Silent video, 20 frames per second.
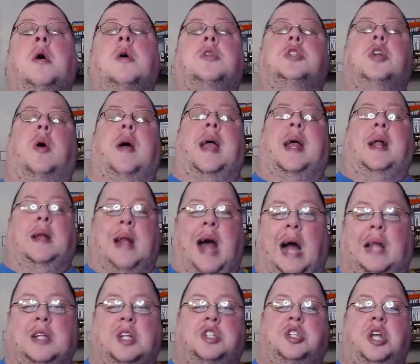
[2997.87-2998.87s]
to
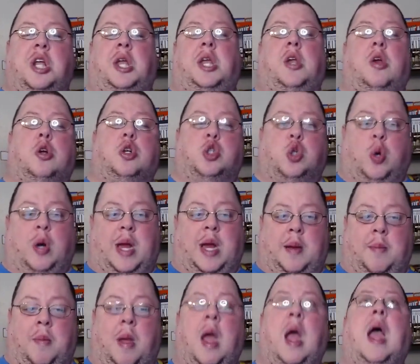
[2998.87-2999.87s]
acknowledging your
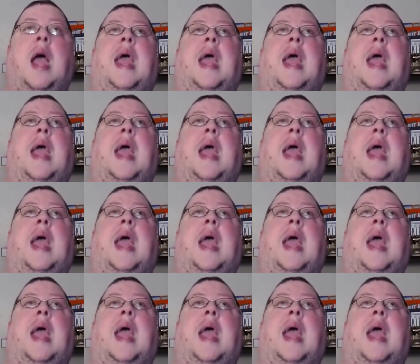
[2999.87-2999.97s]
dream